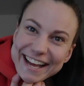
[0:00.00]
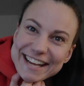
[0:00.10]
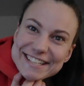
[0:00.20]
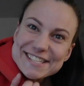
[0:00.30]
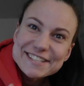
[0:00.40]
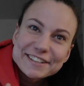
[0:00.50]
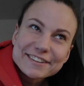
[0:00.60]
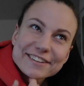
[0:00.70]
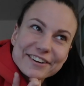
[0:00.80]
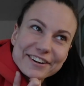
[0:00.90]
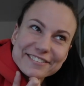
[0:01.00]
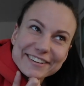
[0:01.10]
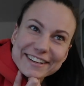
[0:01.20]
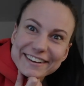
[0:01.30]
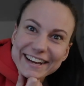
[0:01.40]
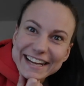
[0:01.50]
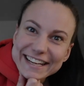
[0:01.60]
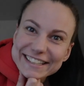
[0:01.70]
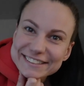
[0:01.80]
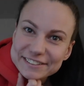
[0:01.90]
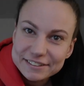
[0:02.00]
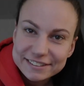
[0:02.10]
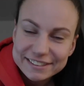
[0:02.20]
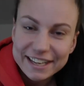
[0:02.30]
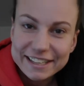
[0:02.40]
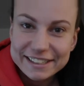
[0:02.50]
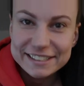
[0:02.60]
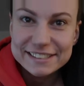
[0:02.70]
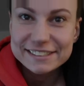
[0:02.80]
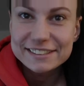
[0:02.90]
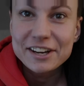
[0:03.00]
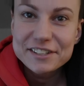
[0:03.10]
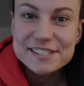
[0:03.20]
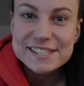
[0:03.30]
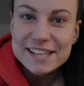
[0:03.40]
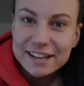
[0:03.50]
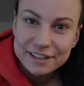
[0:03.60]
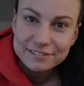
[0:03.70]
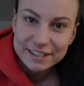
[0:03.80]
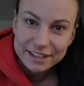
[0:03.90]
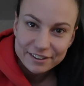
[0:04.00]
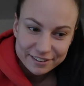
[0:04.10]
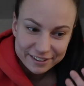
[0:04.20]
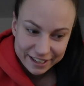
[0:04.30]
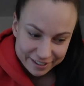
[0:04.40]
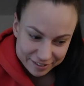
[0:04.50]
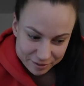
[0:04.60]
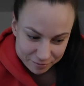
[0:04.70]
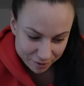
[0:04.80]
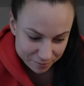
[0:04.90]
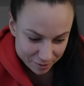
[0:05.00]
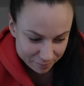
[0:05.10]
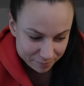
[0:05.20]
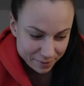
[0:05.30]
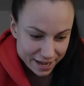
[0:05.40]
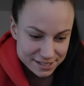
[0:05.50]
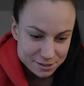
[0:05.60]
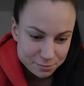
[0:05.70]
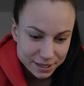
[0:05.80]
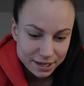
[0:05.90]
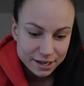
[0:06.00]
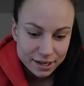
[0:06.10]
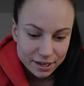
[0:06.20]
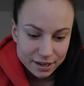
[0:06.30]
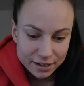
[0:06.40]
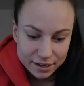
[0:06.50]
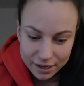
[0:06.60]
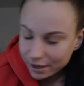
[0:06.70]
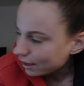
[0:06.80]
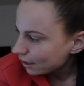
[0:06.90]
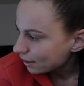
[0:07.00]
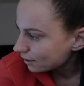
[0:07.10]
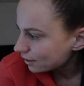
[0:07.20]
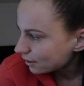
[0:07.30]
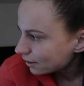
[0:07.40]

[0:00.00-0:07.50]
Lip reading: it's the third video, I guess, or at least no, it's the second video like from the past week, and